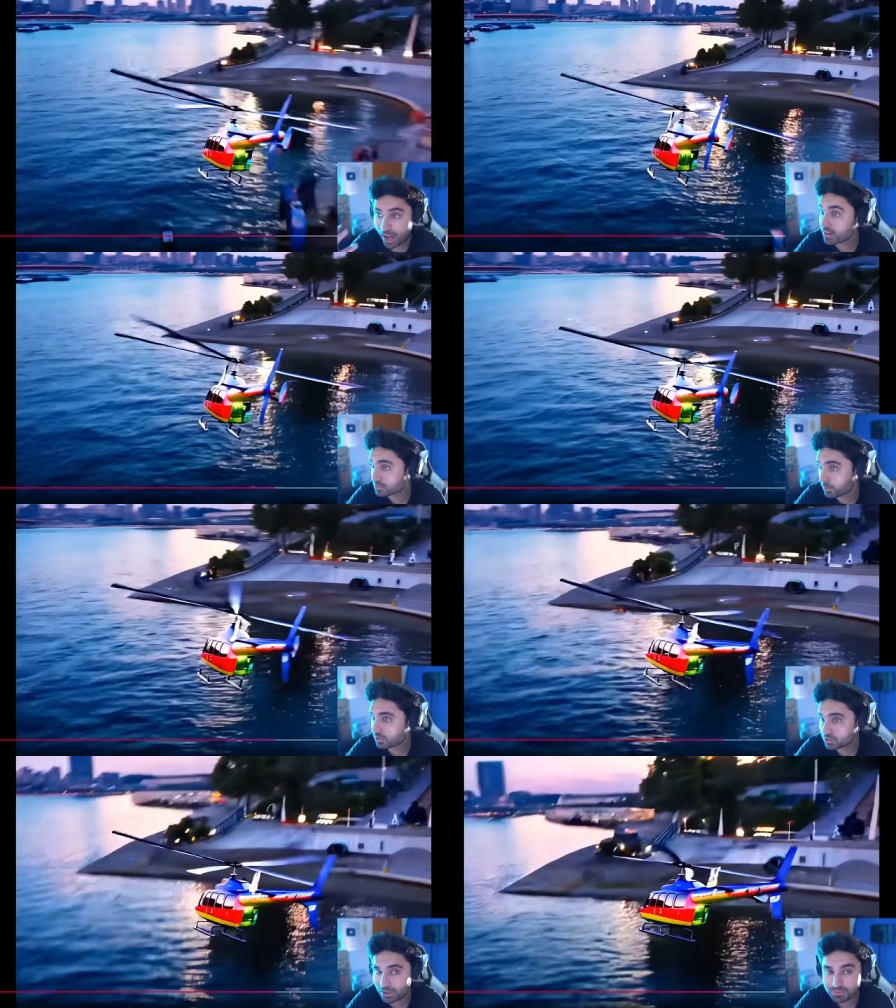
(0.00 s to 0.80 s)

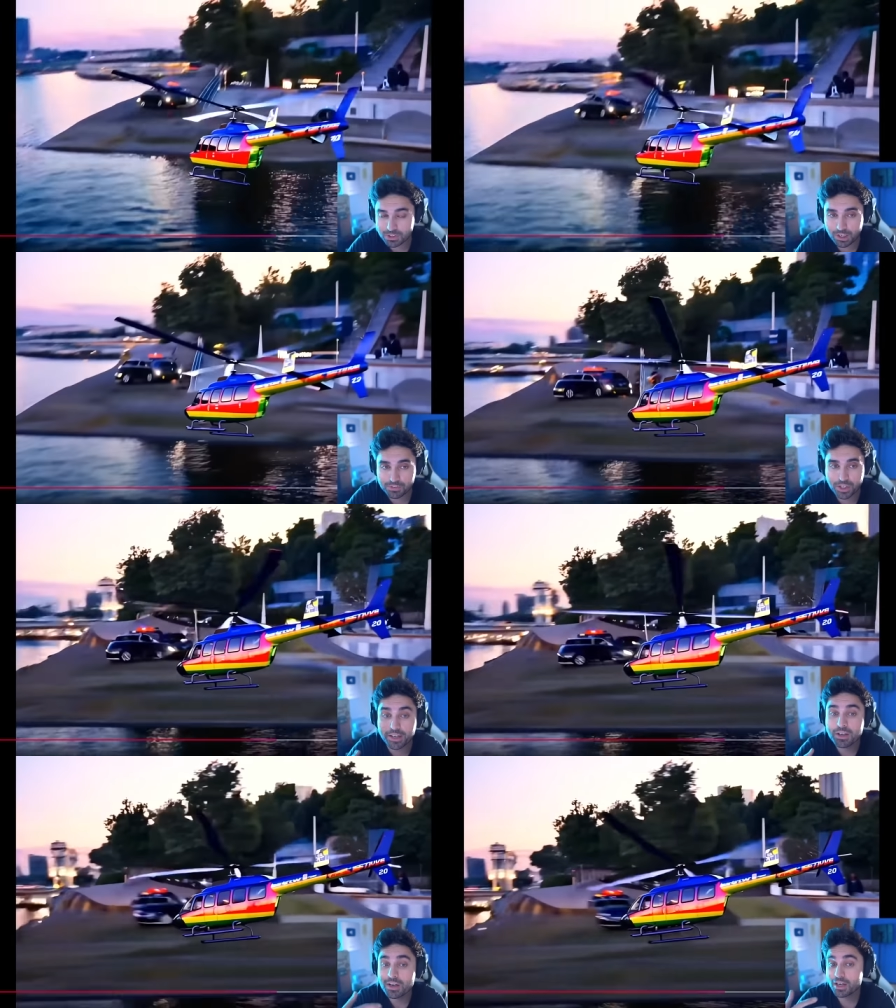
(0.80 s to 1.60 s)
Xbox themselves
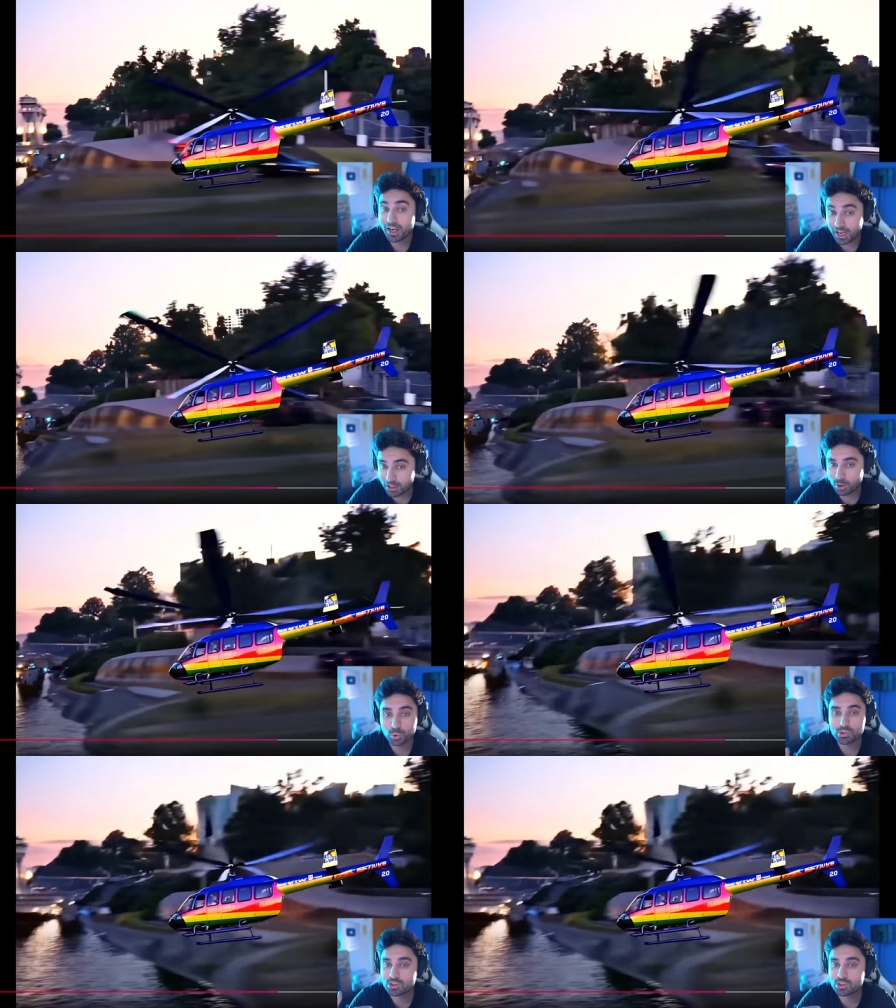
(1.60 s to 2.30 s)
that Halo,